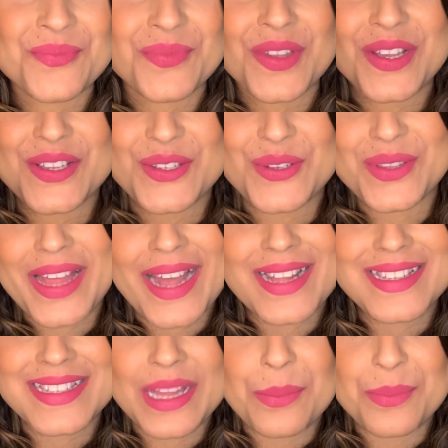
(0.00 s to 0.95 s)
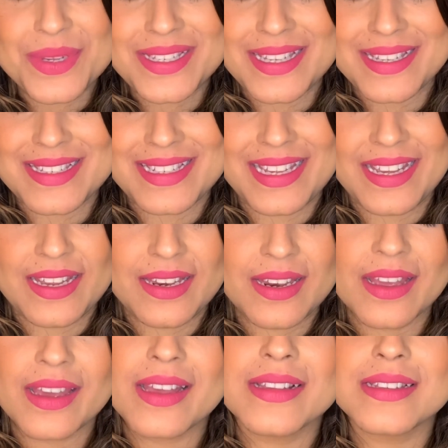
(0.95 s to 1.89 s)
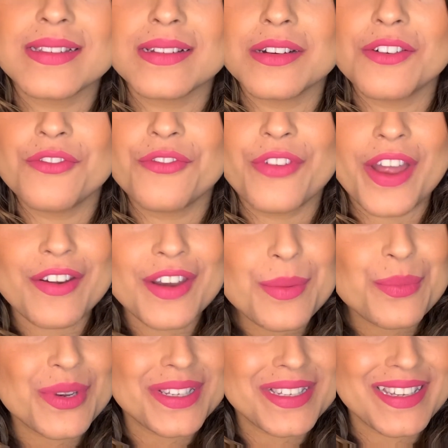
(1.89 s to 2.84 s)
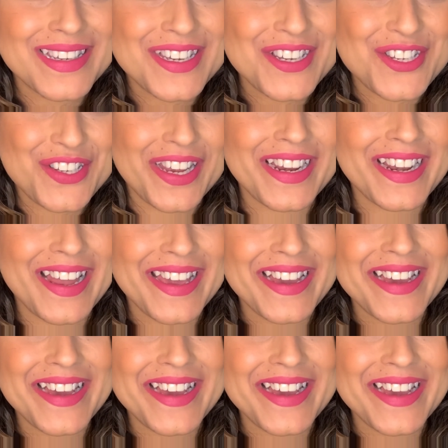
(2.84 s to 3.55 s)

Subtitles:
So that's number 16. It's a very pretty shade, like I